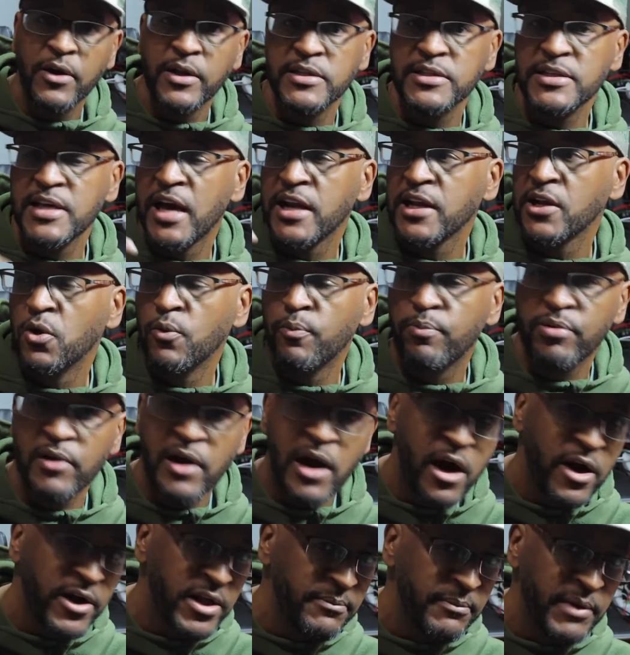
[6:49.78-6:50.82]
it's got to go
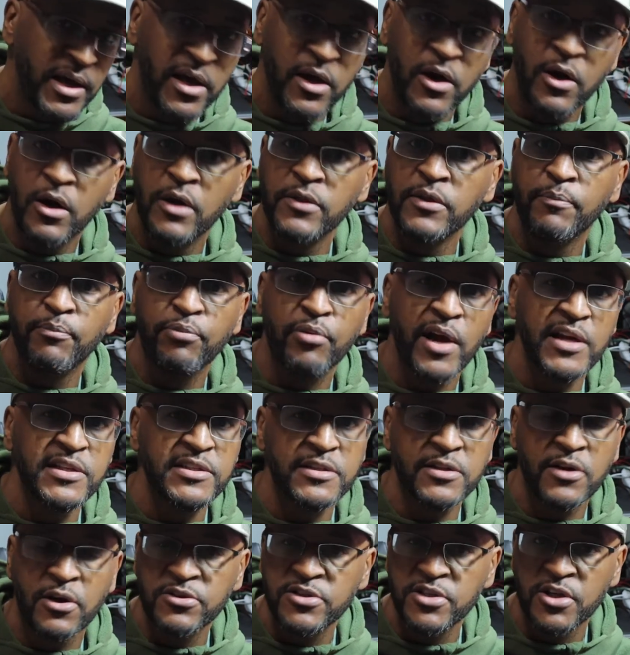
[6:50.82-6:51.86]
priority mail, and the price
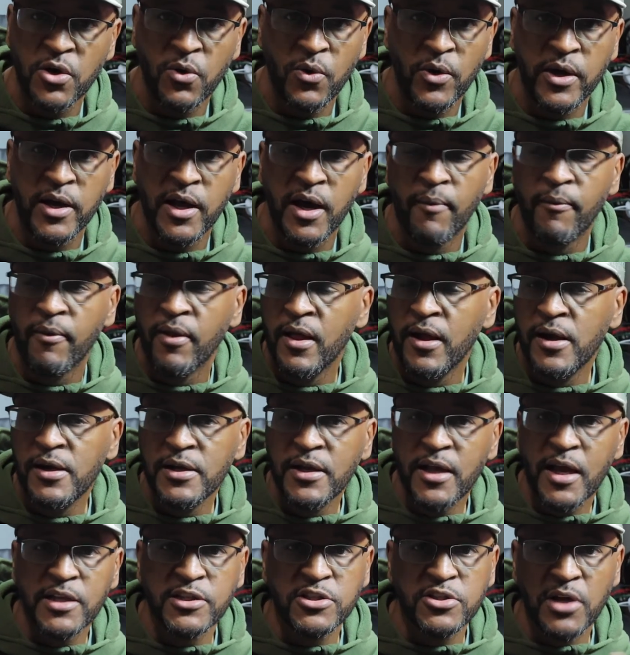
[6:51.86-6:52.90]
starts going up.
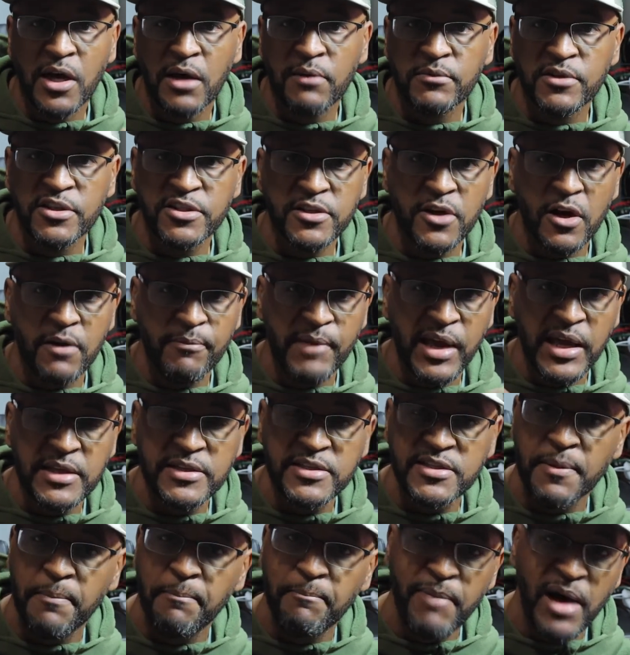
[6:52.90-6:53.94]
And so I'm going to start making
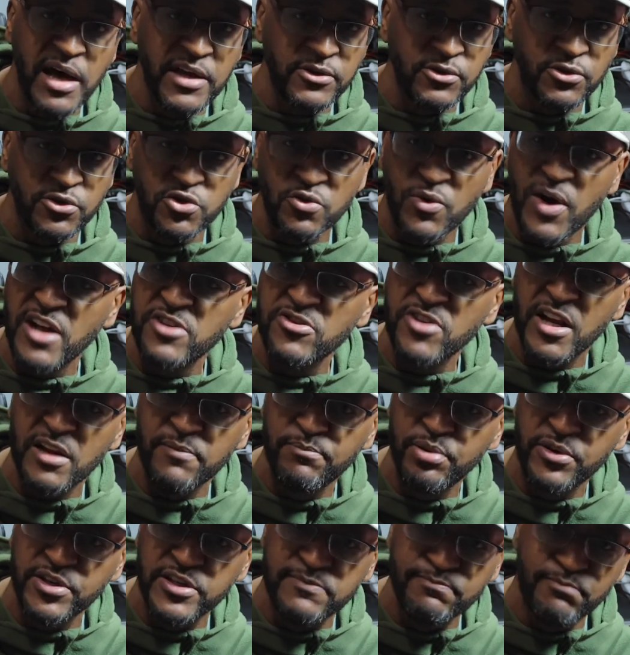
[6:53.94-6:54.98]
some bundles where I try to
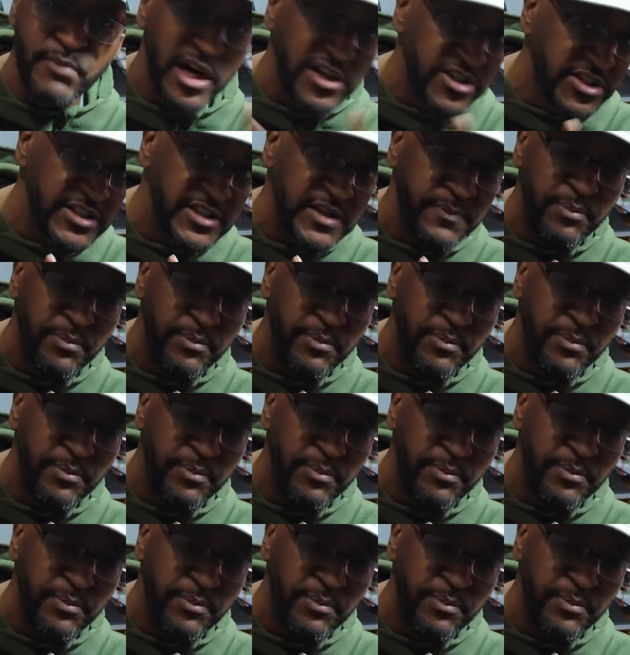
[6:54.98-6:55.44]
put as much in the